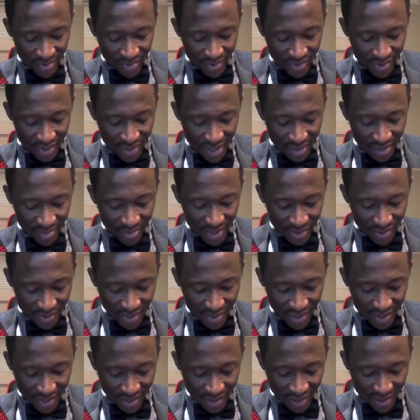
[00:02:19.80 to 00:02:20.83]
Let me do
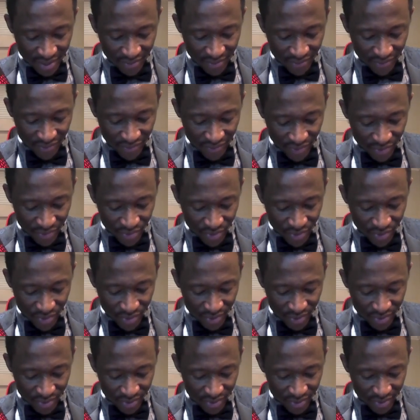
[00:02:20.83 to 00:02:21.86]
this thing
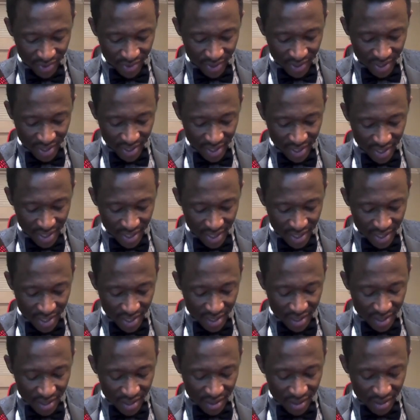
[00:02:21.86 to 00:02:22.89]
first.
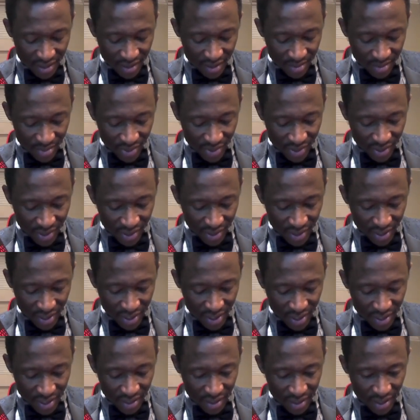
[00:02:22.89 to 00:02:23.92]
Let me
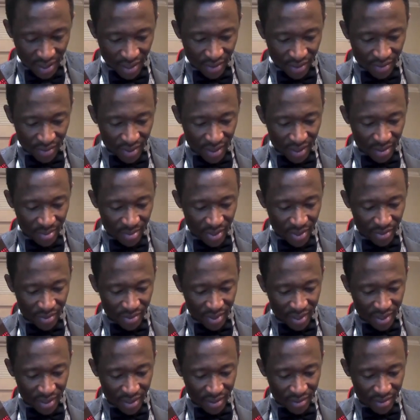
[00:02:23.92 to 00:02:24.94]
see, can you allow me
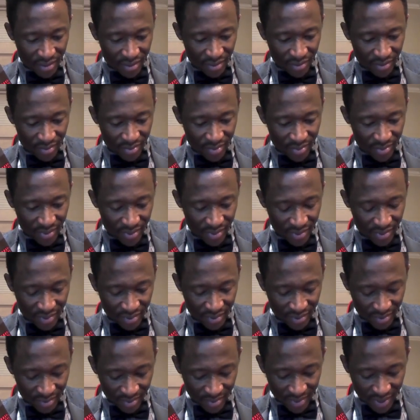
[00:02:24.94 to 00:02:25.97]
doing now? Nope,
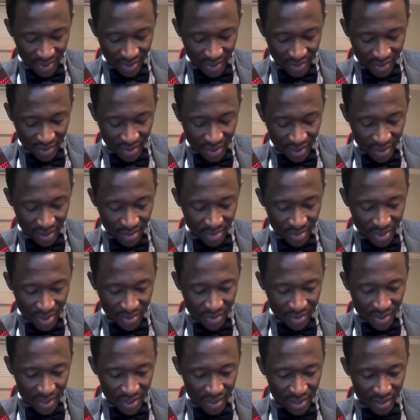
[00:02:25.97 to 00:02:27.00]
it's not allowing me
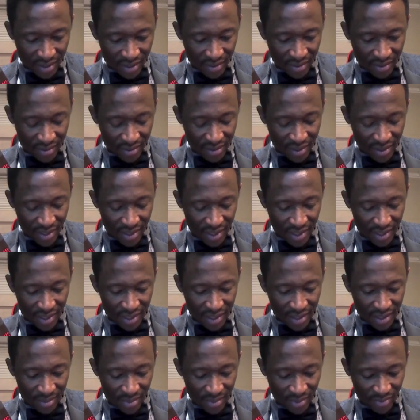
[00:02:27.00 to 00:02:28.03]
doing it now. Okay,
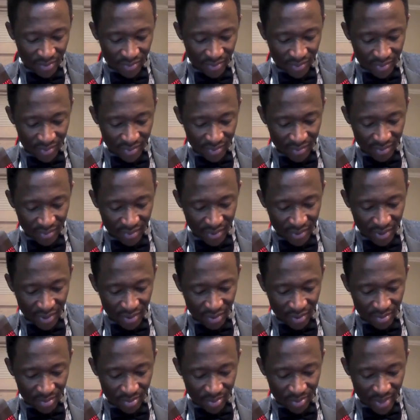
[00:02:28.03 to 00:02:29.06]
let me
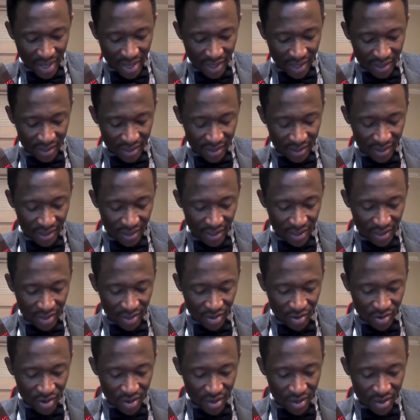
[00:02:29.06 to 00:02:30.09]
go back
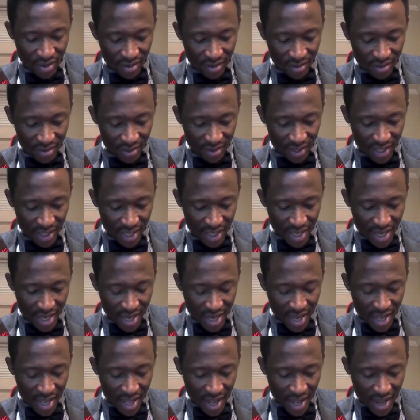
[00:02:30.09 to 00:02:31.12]
here
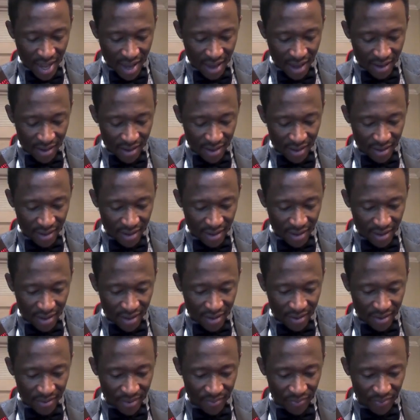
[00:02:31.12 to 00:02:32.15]
and
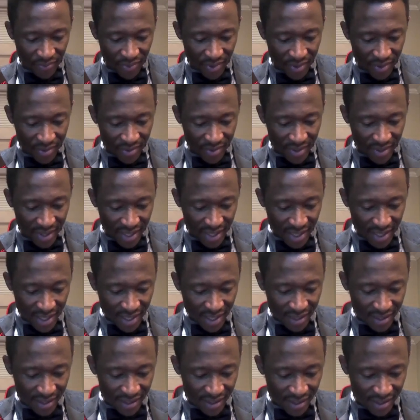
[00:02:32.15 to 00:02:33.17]
do
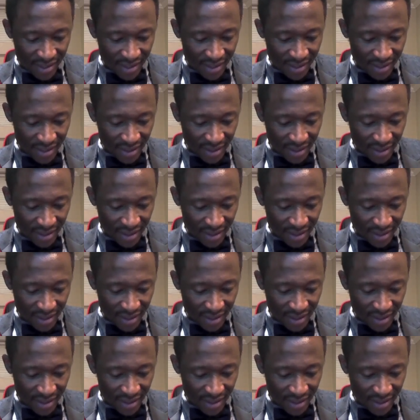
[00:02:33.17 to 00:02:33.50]
this.